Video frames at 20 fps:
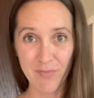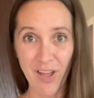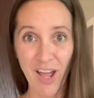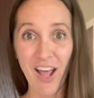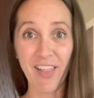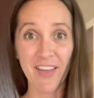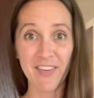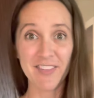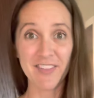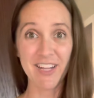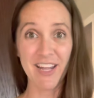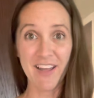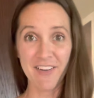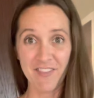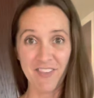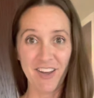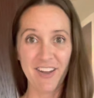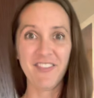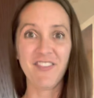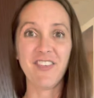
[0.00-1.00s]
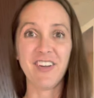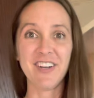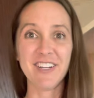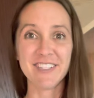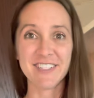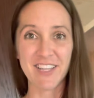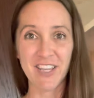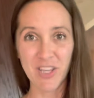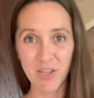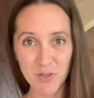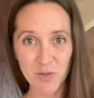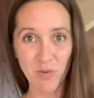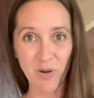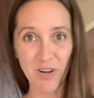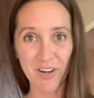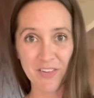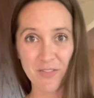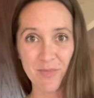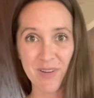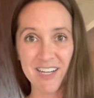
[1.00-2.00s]
I love to have fun. Fun is a huge part
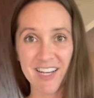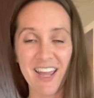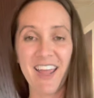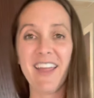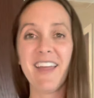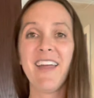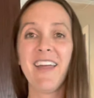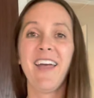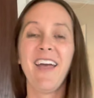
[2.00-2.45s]
of my day.